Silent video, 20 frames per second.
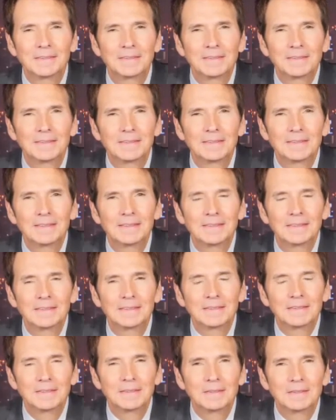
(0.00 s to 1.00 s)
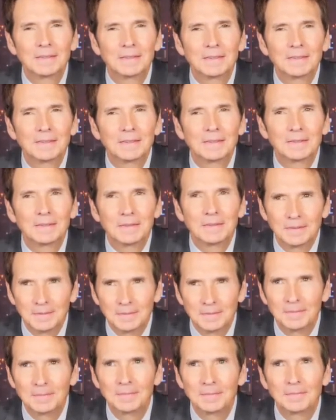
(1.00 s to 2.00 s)

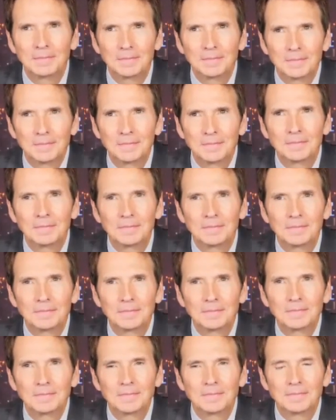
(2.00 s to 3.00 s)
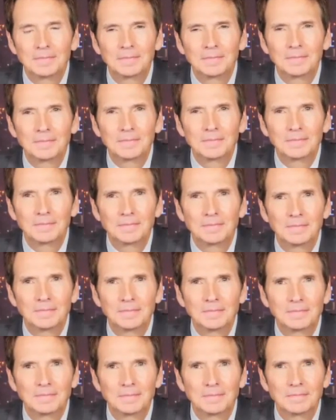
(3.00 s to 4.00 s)

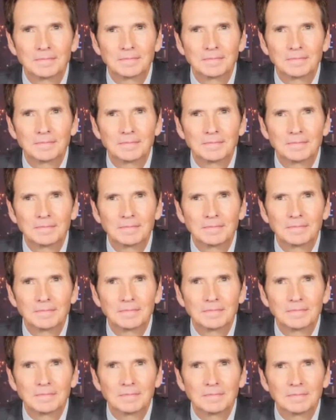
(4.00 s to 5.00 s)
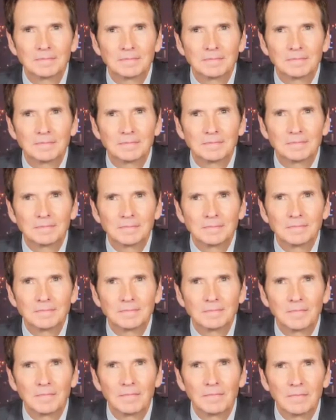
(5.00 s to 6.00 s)

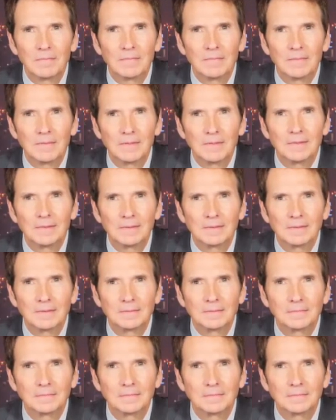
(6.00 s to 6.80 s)
This person isn't speaking.